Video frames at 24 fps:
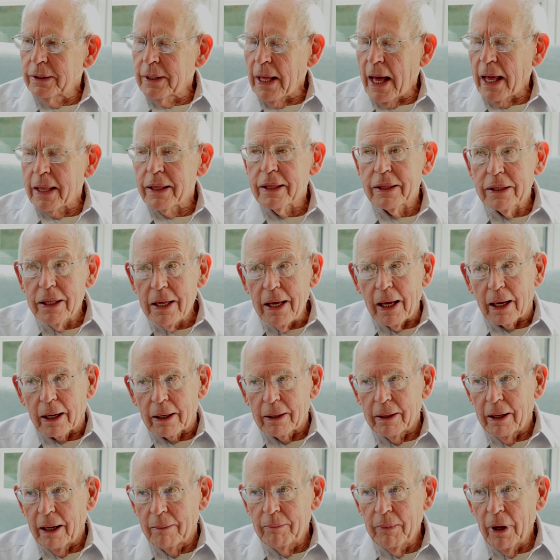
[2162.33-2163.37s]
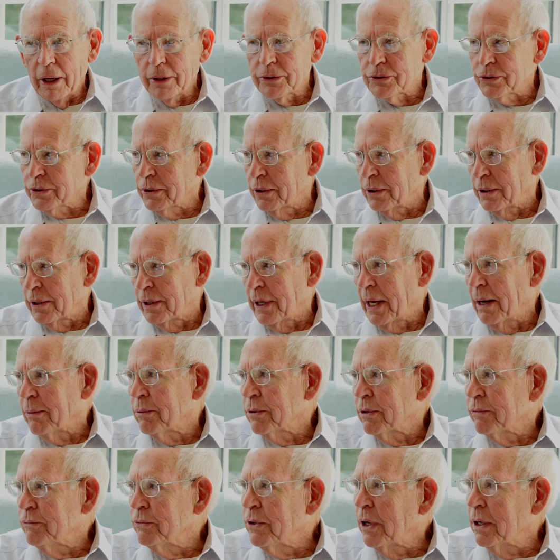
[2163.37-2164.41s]
I think, now I'm not certain I
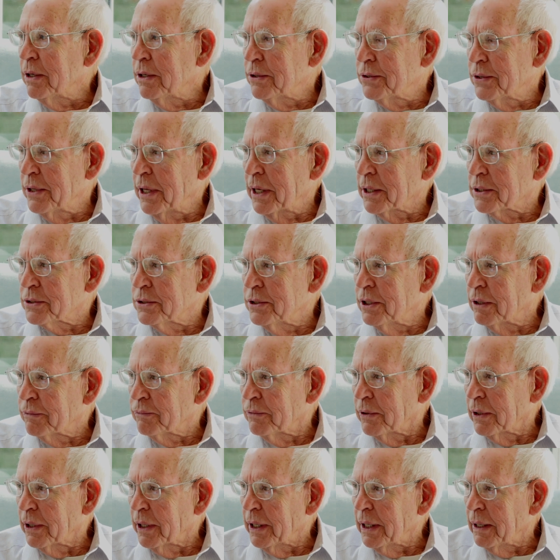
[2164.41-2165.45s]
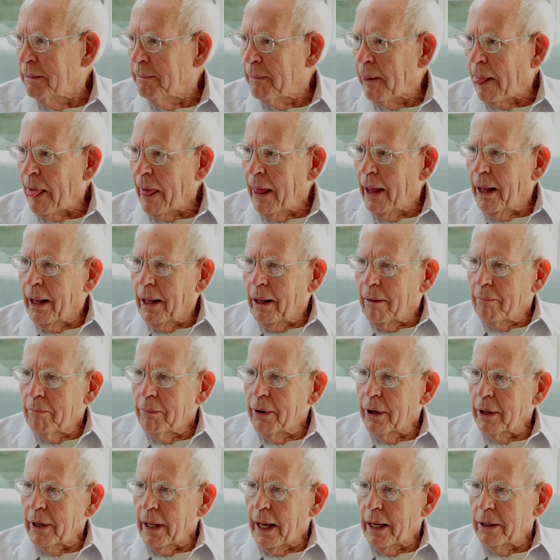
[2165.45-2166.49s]
would have done things differently,
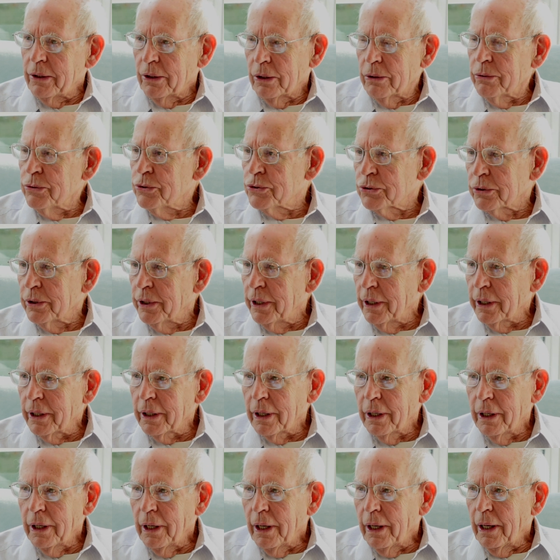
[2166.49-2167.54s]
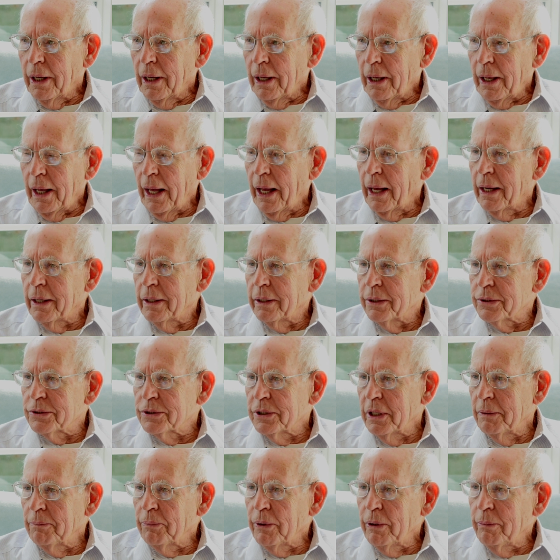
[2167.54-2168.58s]
but I don't drink, and
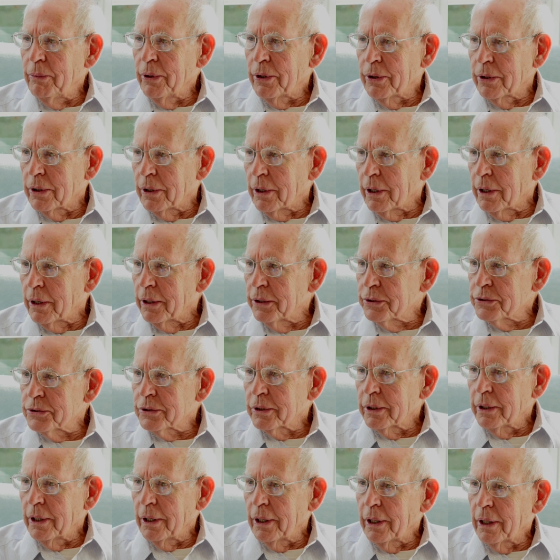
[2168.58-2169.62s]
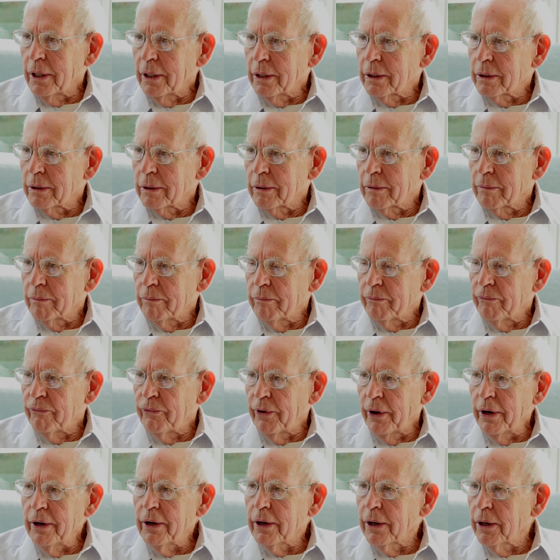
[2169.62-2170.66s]
simply because
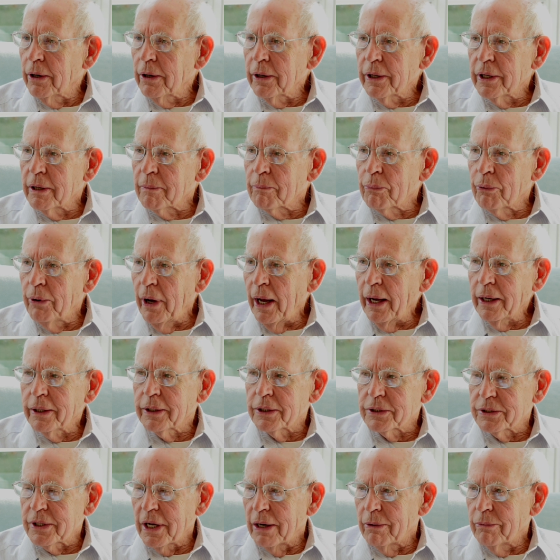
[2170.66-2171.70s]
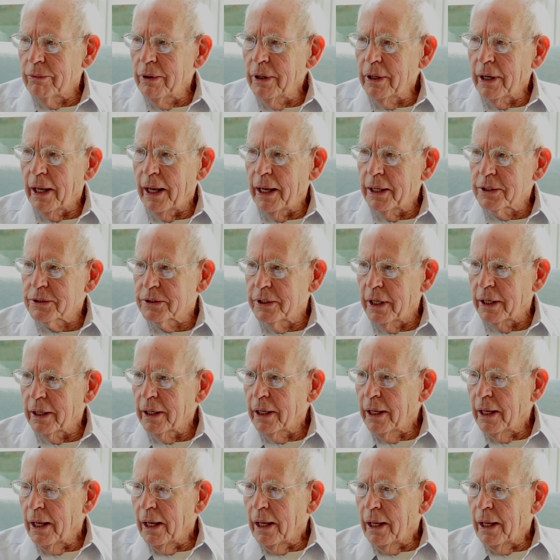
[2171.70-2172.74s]
very early in practice I realized that